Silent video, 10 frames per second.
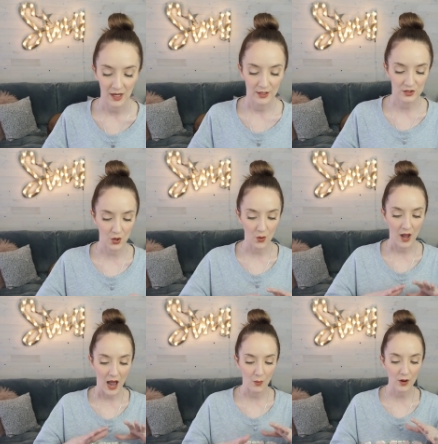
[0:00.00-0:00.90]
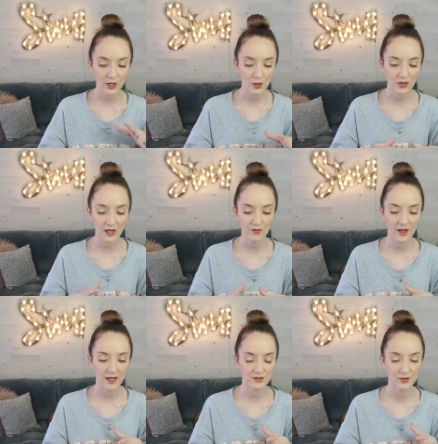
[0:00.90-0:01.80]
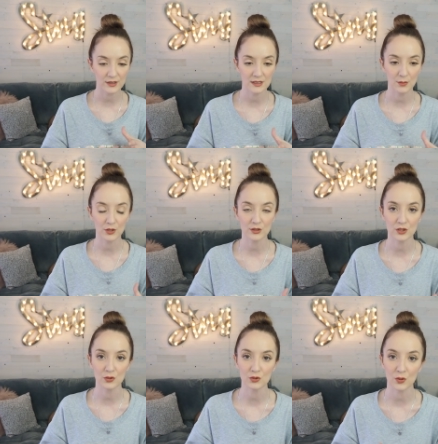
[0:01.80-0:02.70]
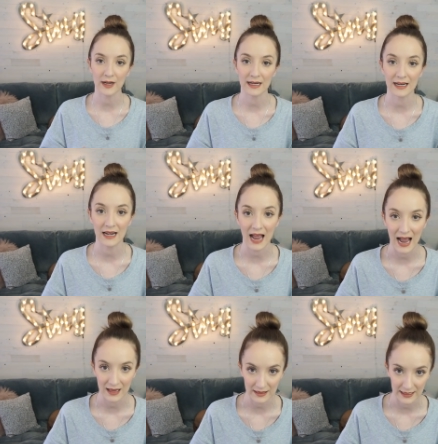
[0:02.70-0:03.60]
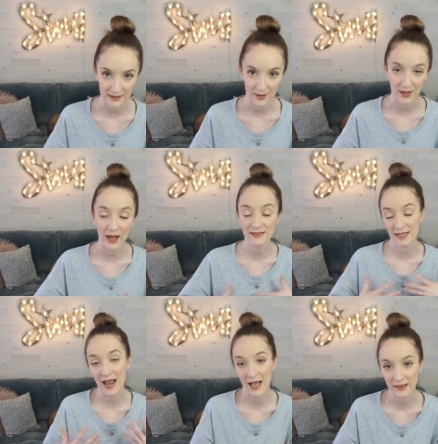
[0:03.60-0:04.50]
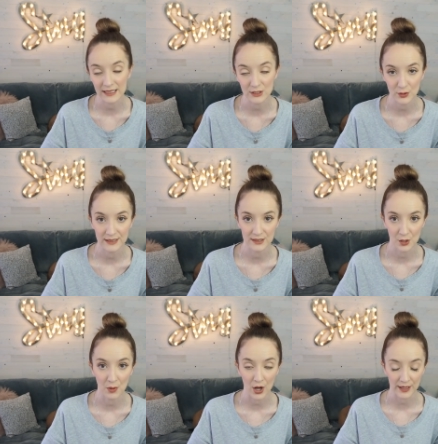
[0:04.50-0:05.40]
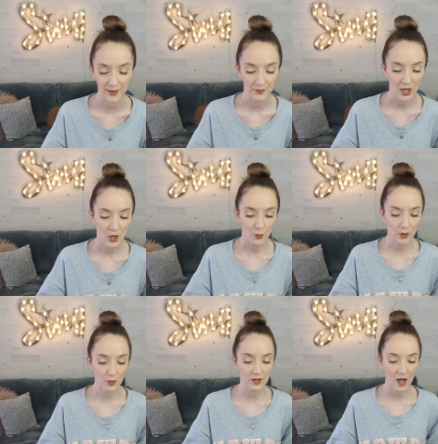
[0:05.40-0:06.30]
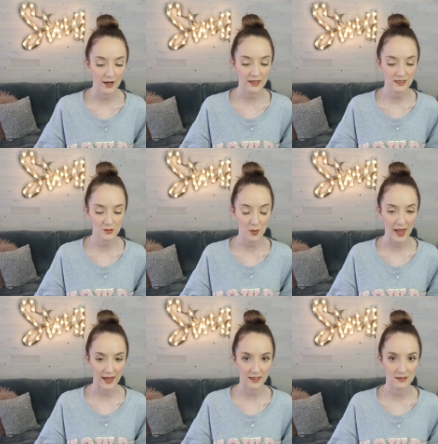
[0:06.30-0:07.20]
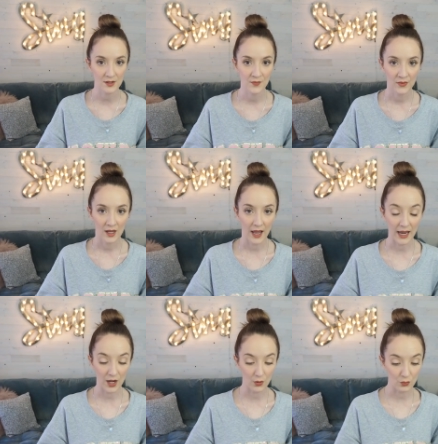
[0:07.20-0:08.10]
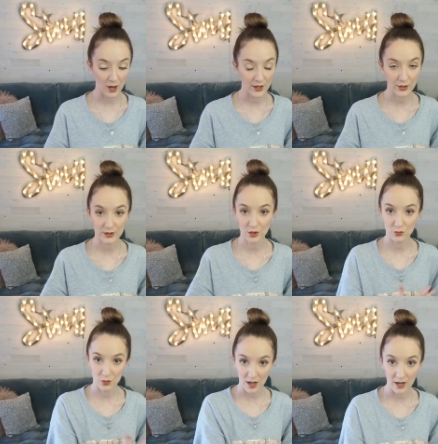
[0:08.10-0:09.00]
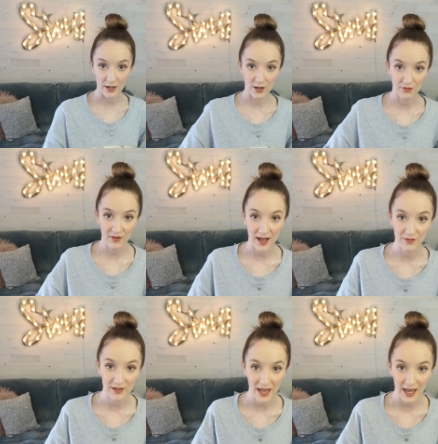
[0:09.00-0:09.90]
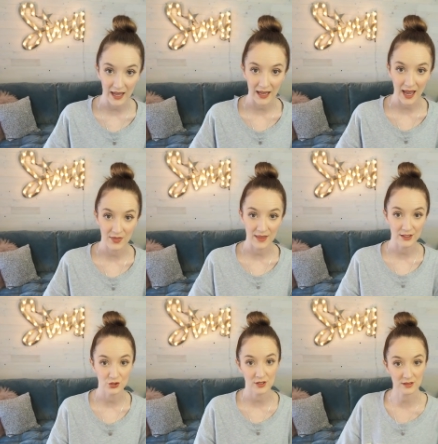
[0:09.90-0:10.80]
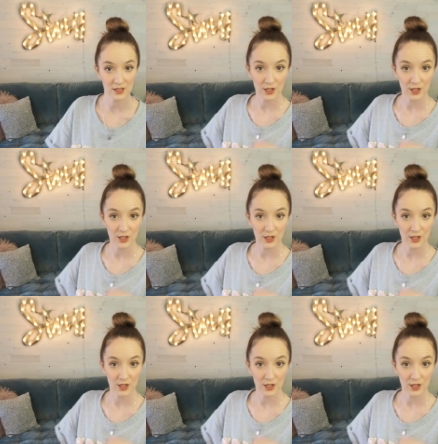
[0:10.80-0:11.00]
So I want you to think of it as very similar to training an athlete, as an athlete trains their body. We would not expect a runner to run a 5K and then just